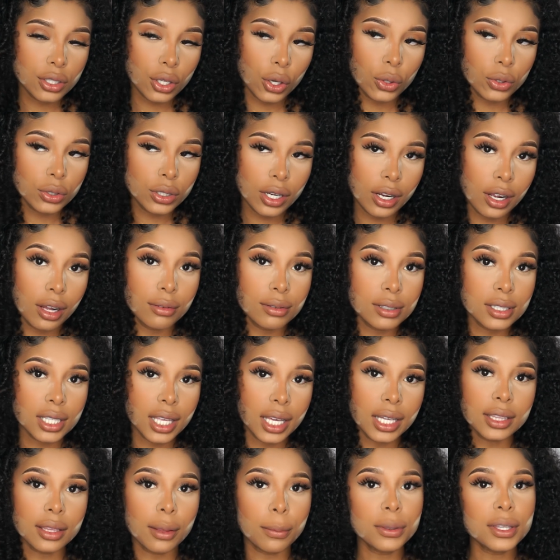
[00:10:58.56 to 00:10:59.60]
told her, I was
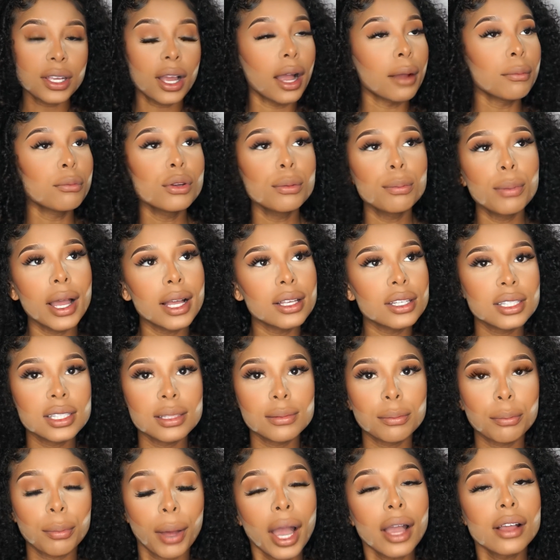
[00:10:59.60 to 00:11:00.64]
like, the time would
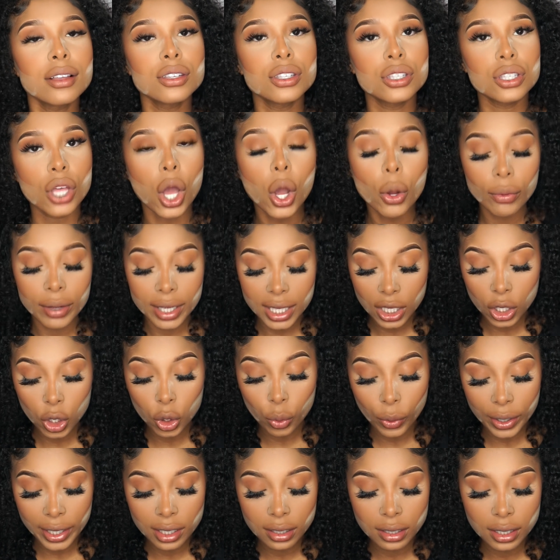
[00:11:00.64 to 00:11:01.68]
pass by so
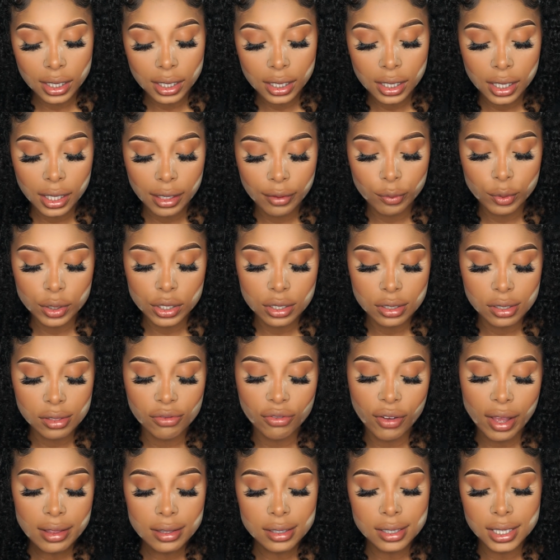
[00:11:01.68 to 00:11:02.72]
quickly if we
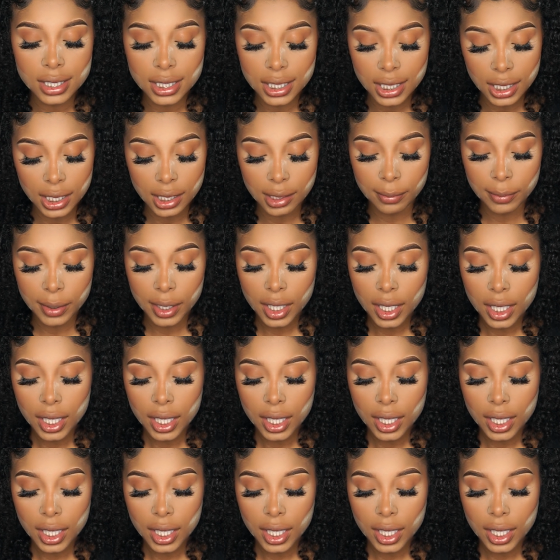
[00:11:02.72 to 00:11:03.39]
just fell asleep.